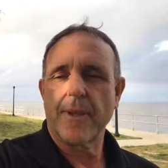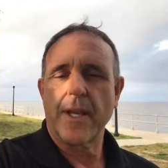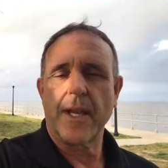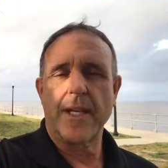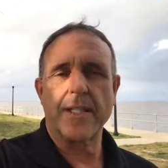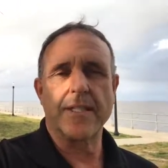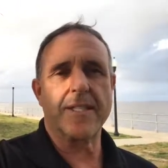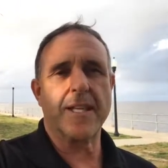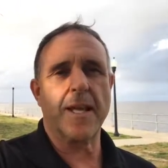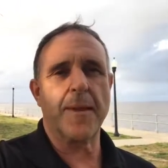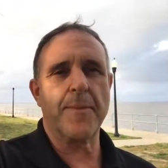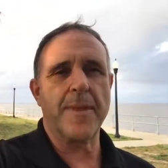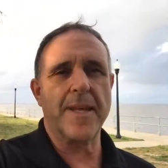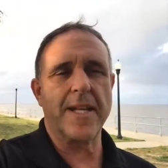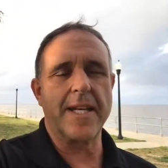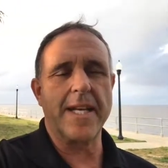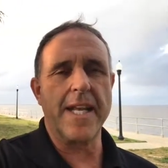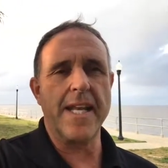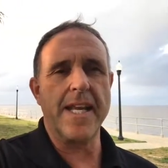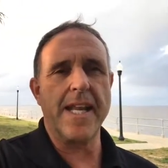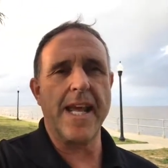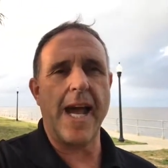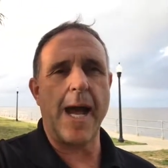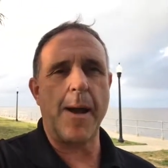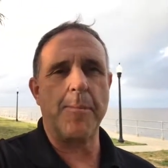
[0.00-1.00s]
and something
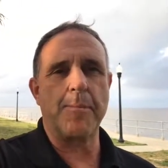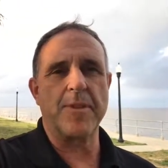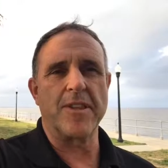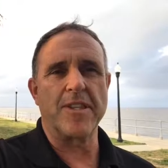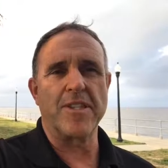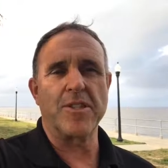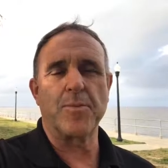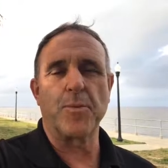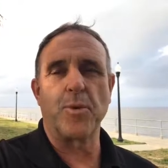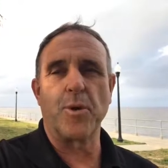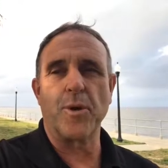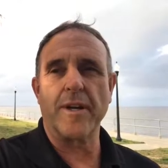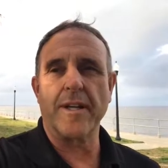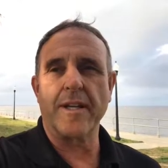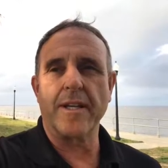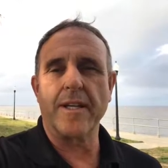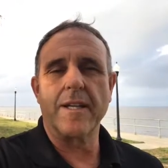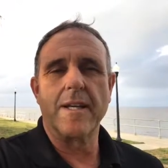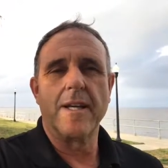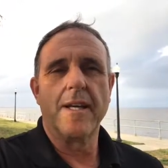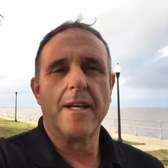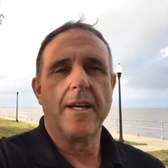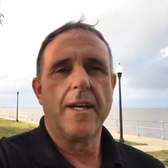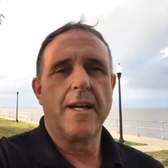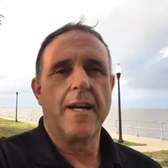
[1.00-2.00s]
neat happened this morning.
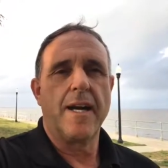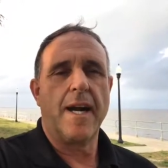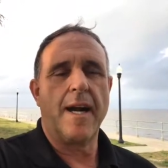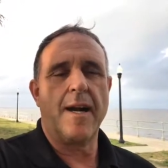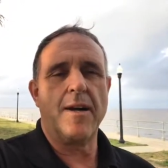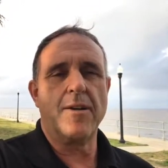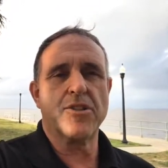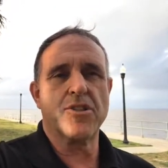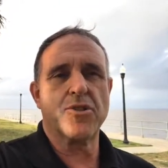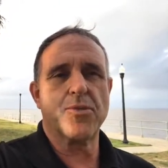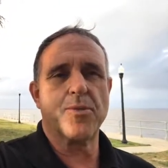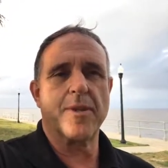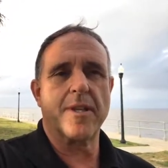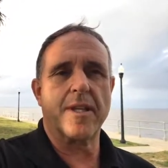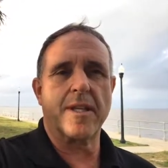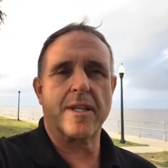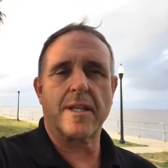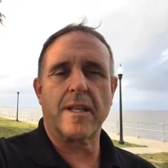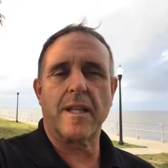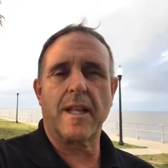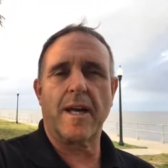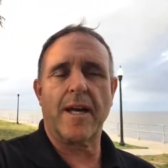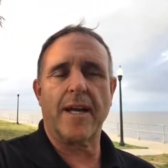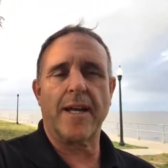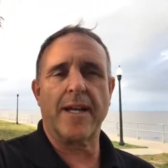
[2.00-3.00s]
I was with a
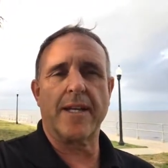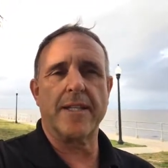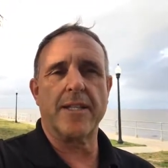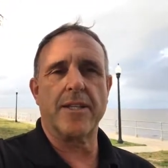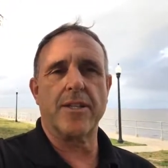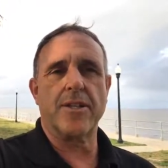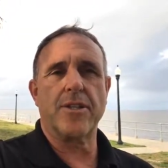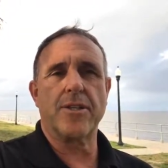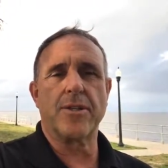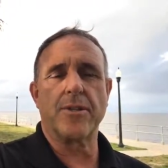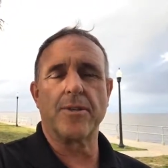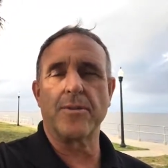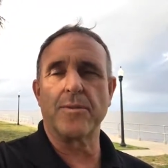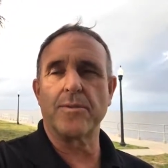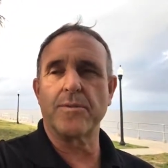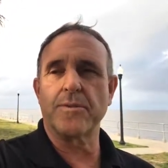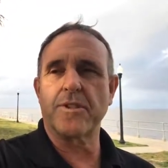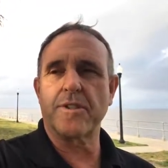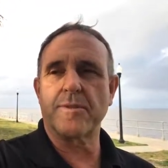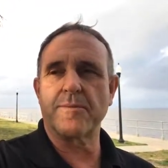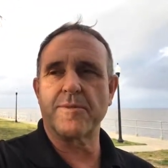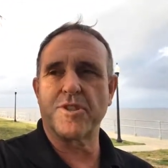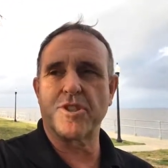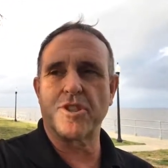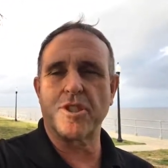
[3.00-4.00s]
client
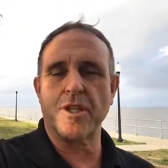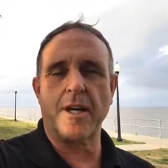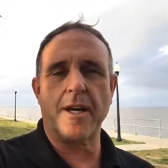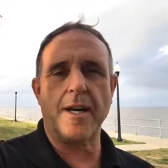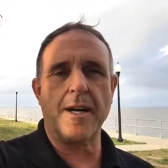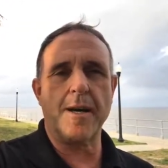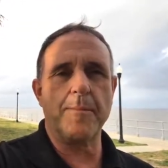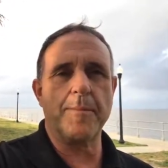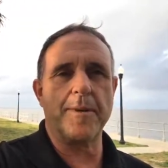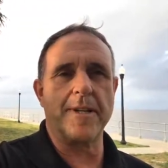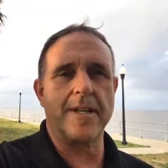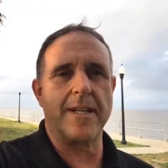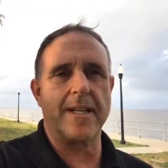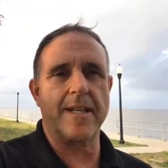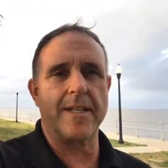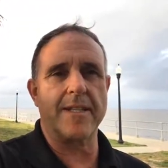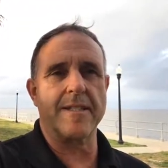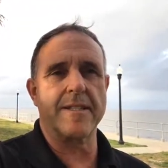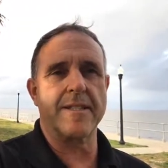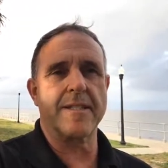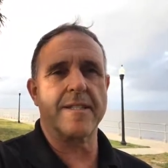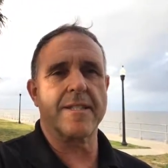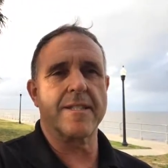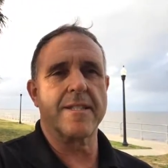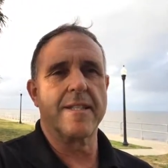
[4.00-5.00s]
whose job it
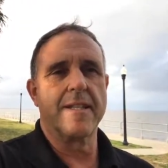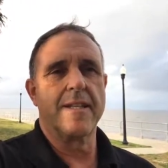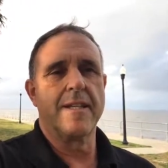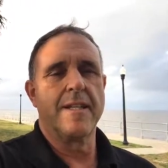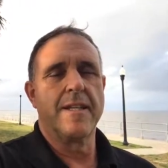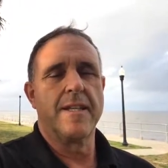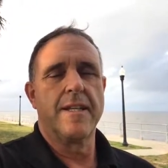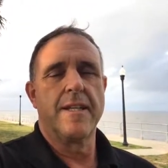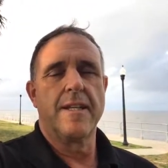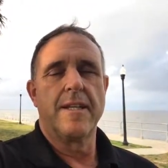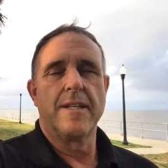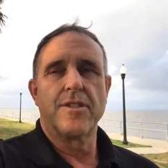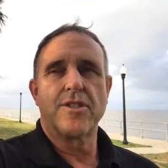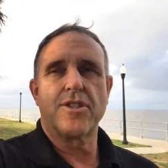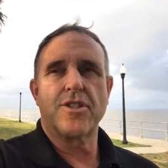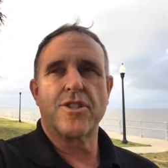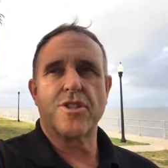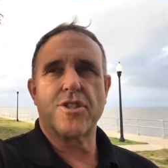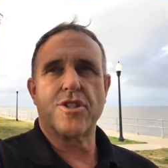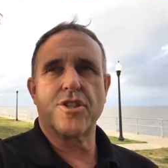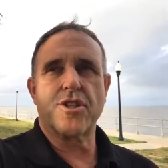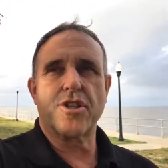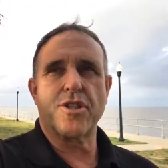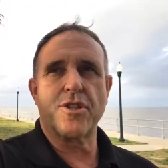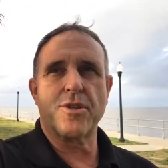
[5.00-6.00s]
is
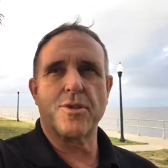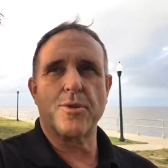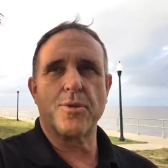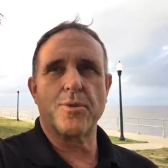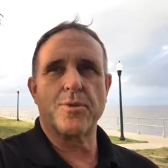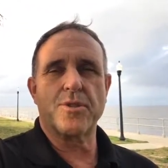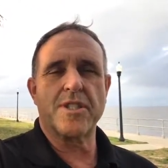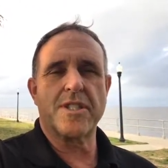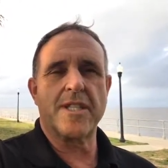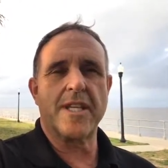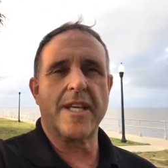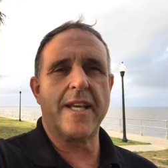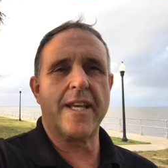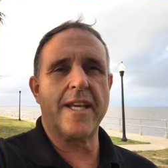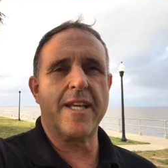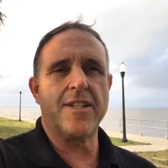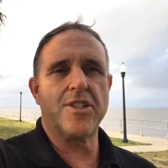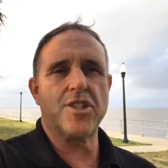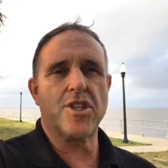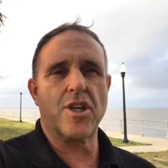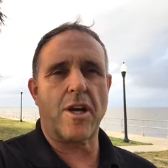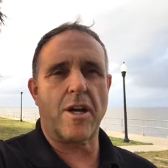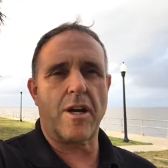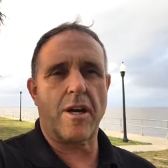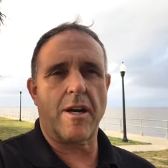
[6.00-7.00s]
to
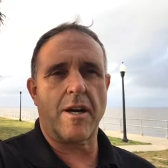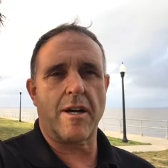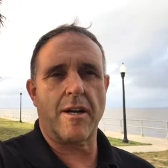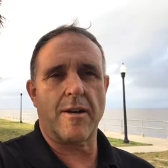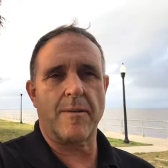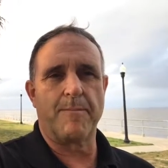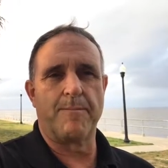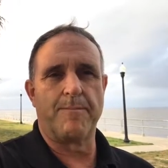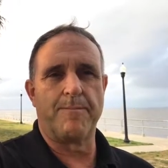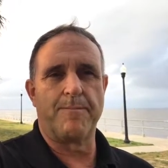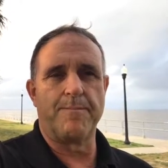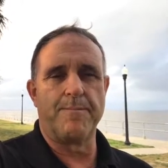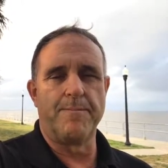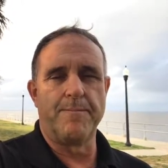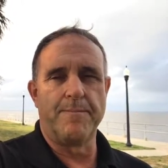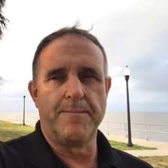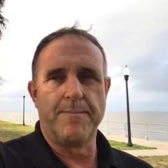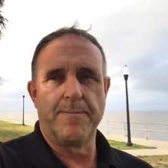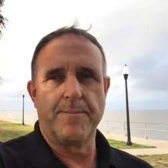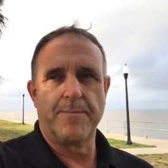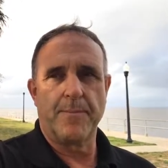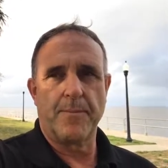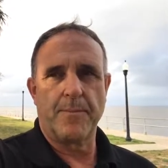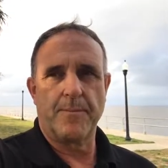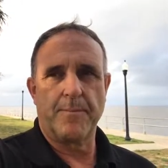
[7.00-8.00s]
teach our
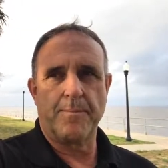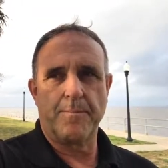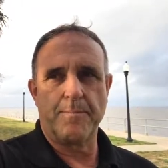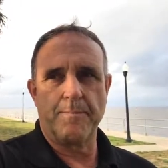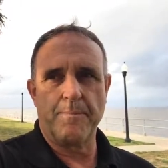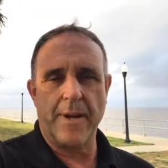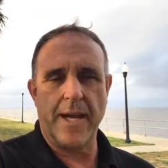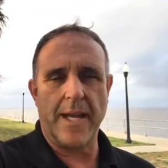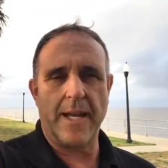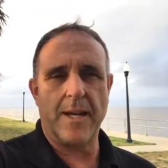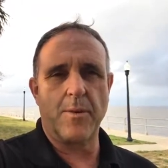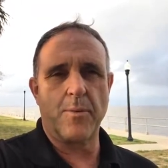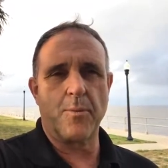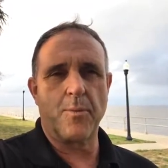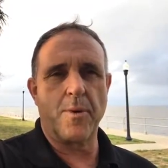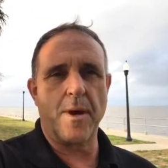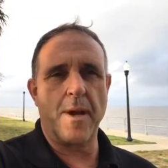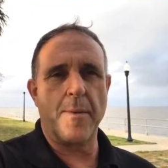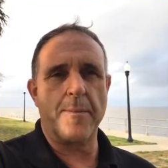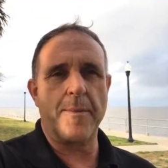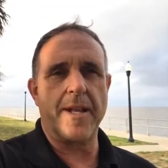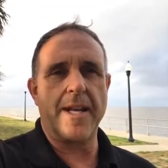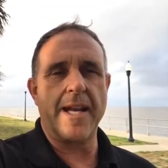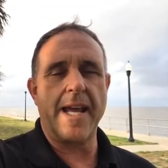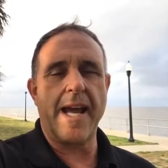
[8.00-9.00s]
men and
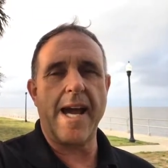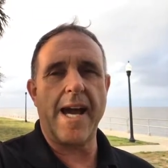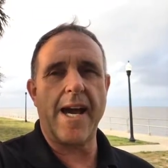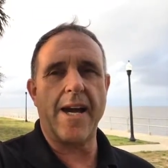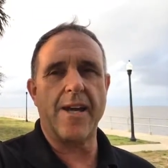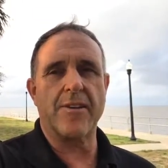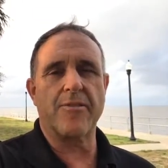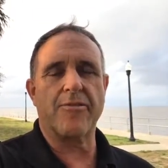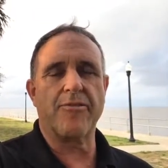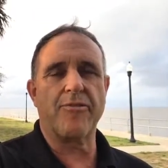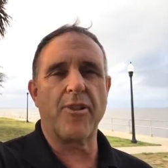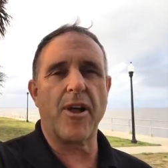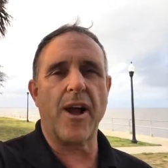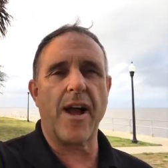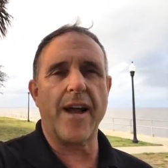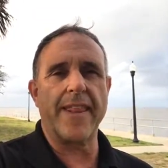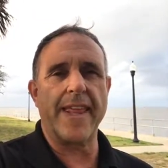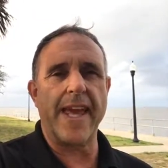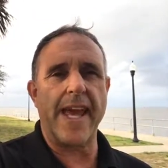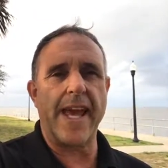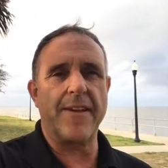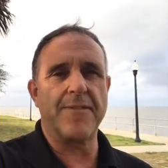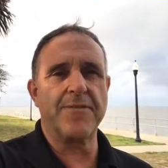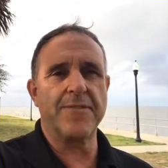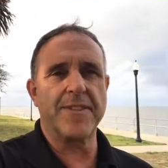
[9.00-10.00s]
women how to fly
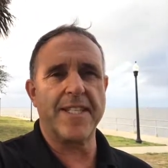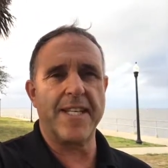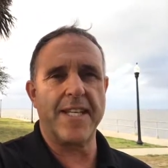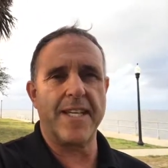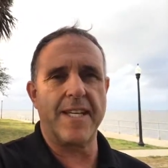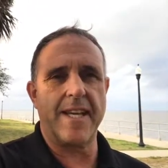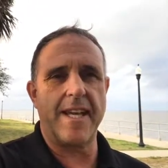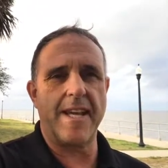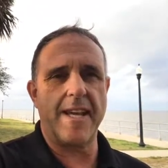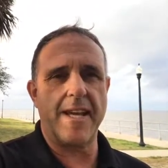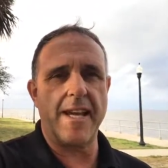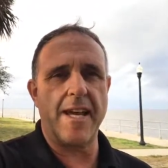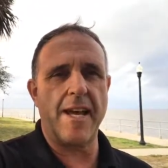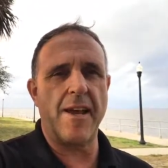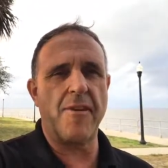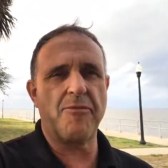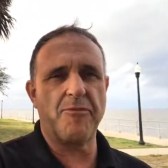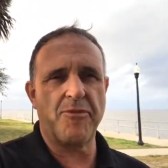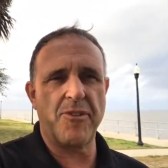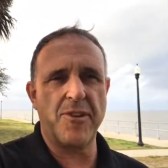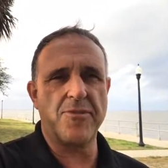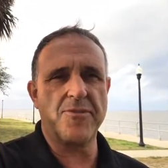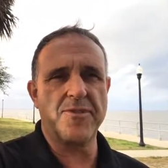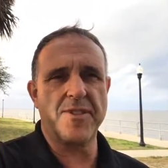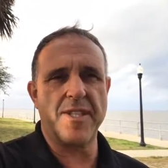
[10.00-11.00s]
the F
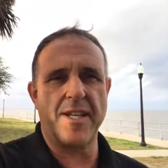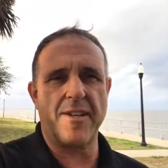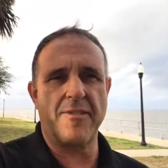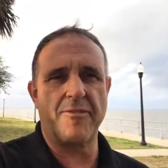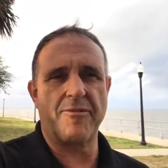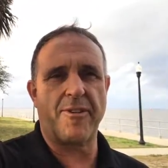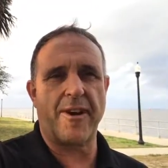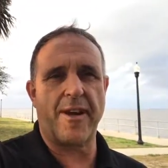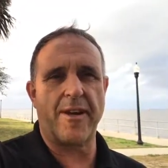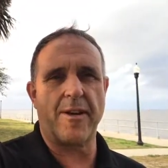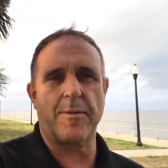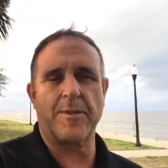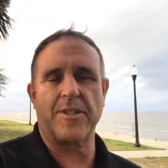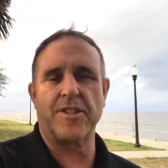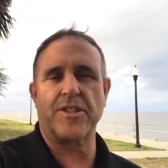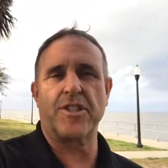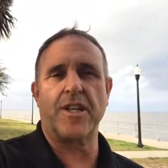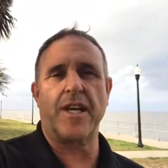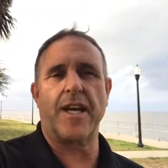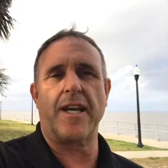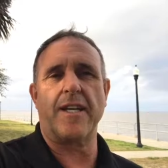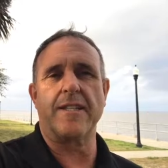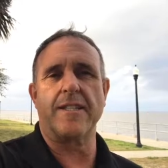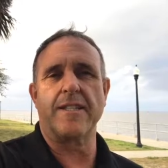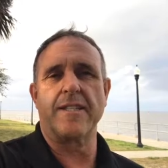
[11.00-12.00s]
15 fighter
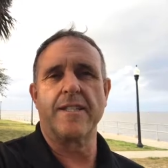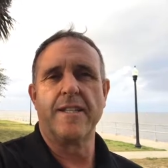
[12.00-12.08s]
jet.